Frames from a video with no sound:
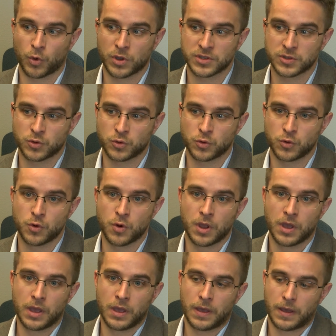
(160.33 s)
was to
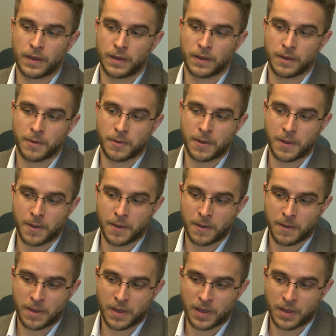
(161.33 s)
uh, uh,
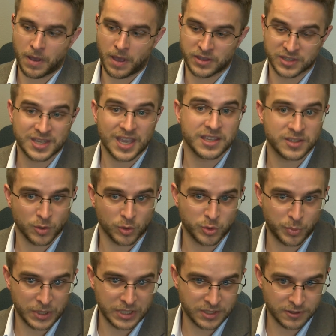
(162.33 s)
assess those
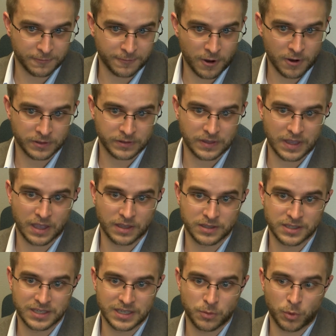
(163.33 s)
pieces of art and
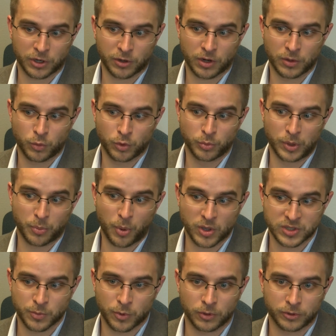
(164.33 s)
see whether it would be
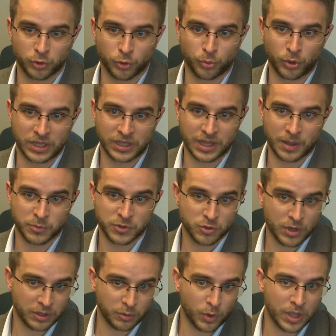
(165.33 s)
possible to bring them
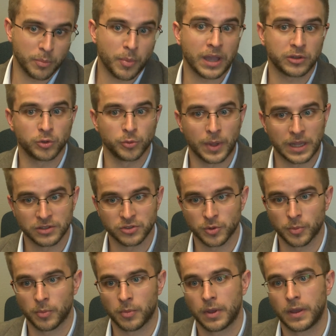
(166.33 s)
straight away back to
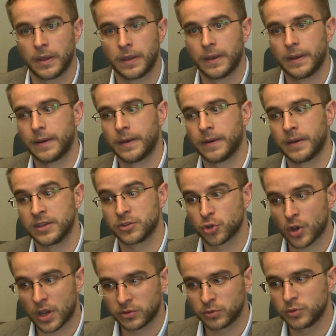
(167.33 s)
Belgium. he
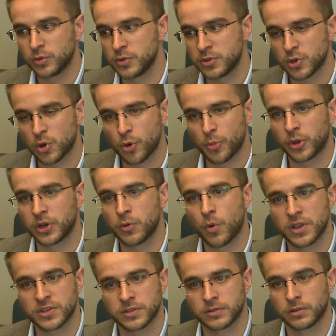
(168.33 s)
tried to do so, but he
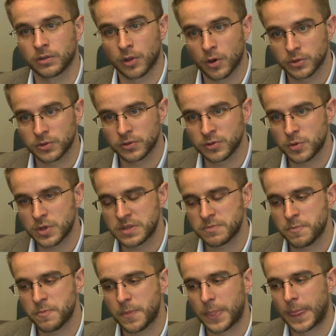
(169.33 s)
wasn't allowed to do it.
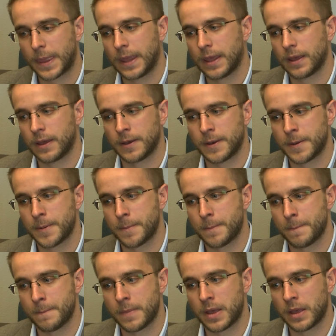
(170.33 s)

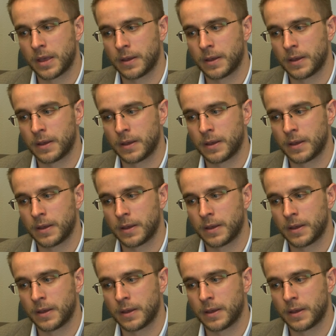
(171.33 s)
Um,